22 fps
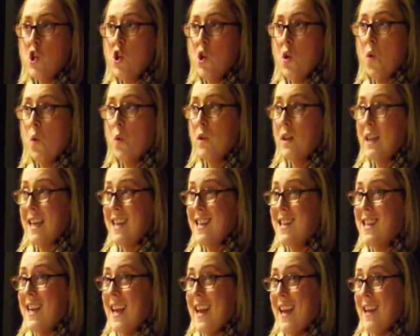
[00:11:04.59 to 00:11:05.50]
So
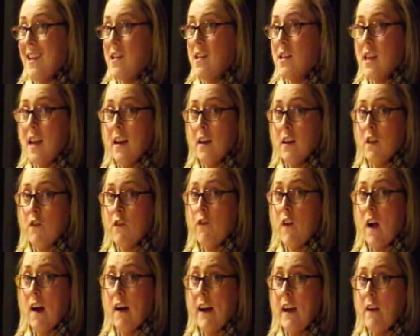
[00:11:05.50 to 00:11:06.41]
this is, in its
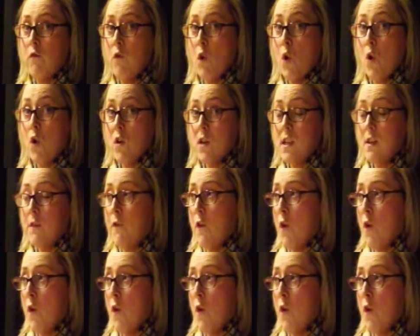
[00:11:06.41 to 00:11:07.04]
very rawest